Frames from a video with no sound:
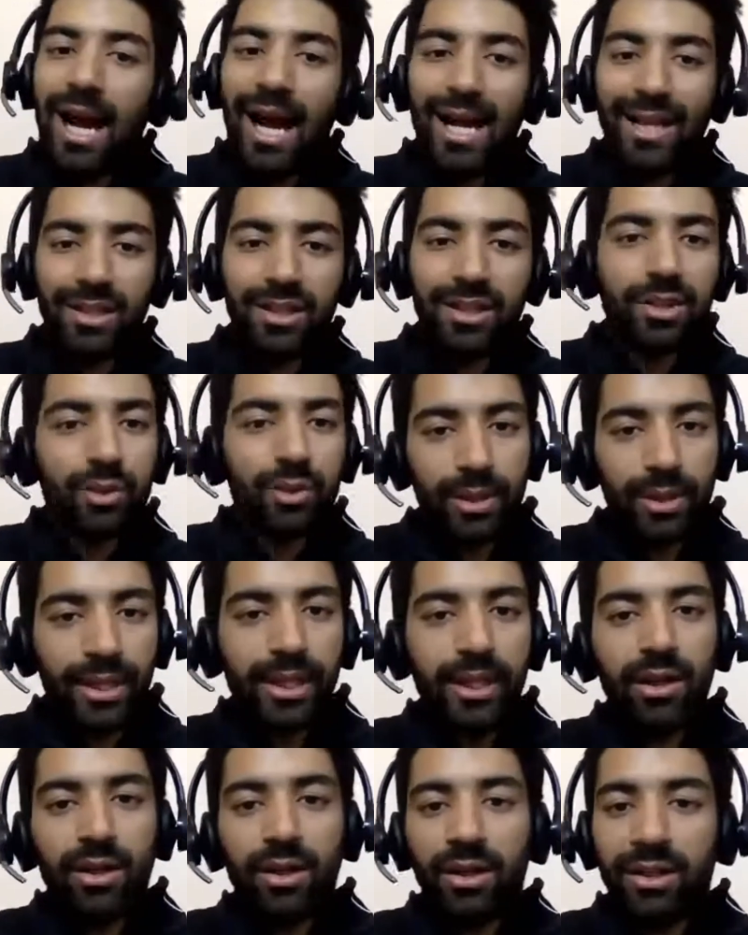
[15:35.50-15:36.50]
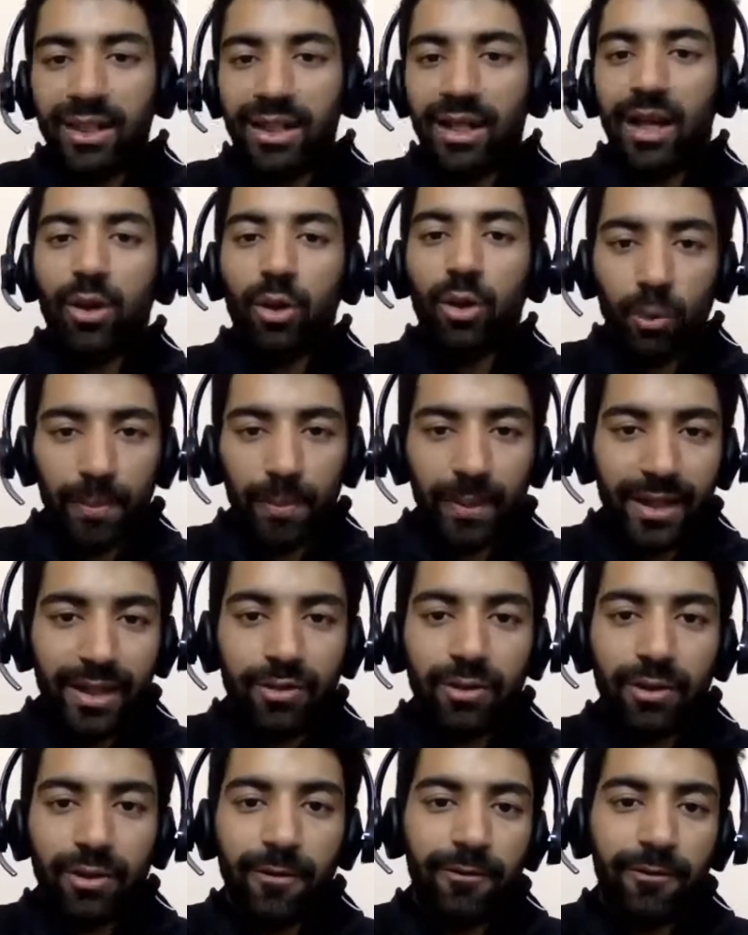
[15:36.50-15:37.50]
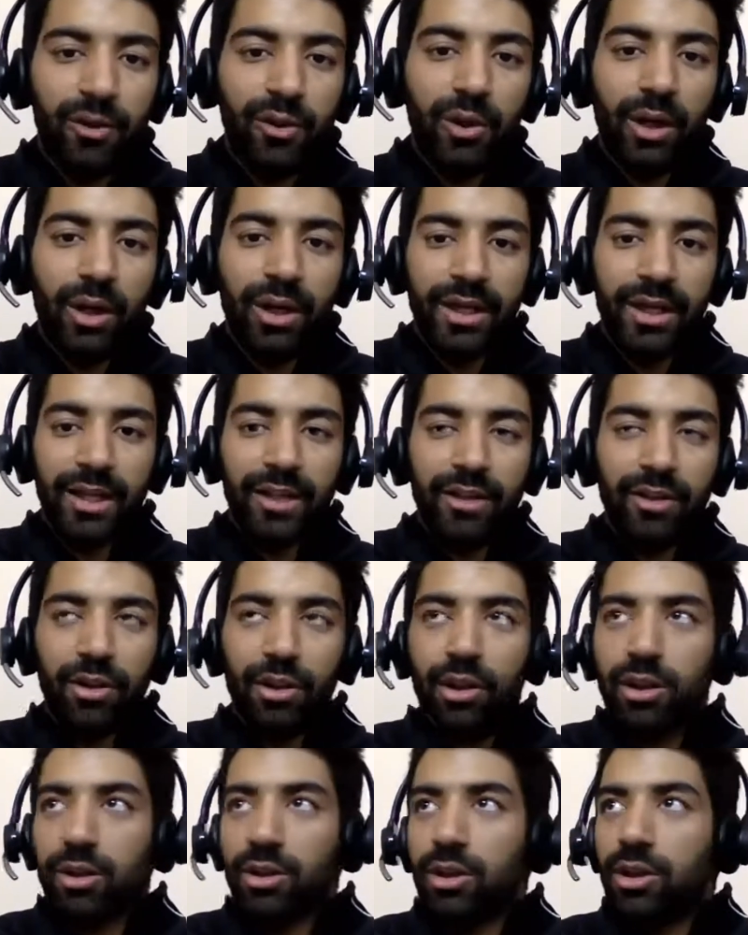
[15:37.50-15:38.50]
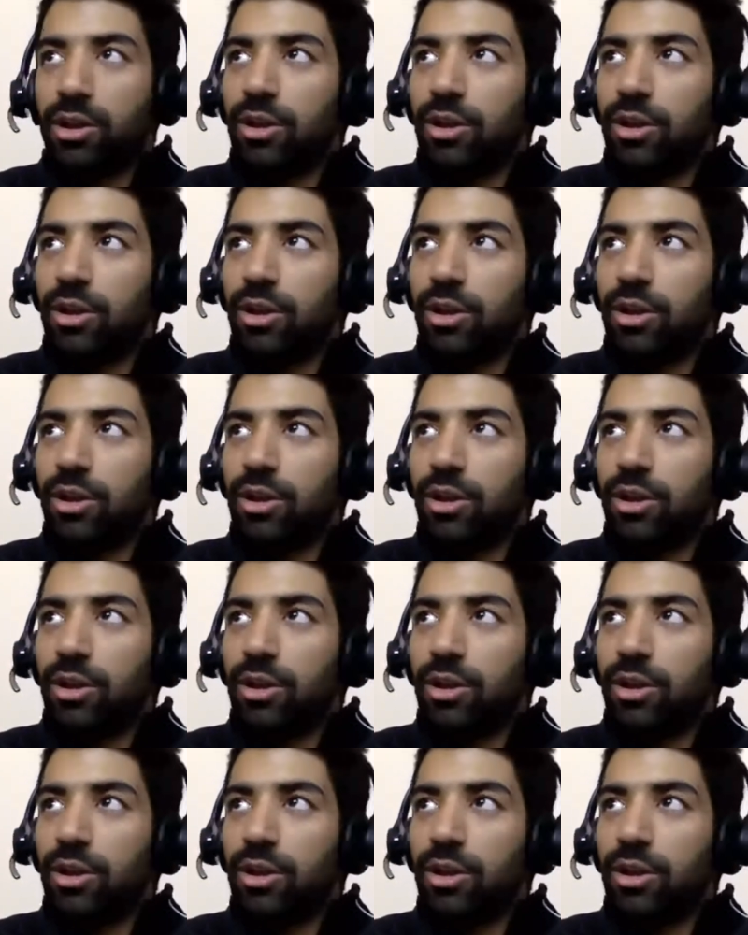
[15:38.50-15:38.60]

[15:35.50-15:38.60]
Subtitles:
As a student, there are openings. So if you are in your,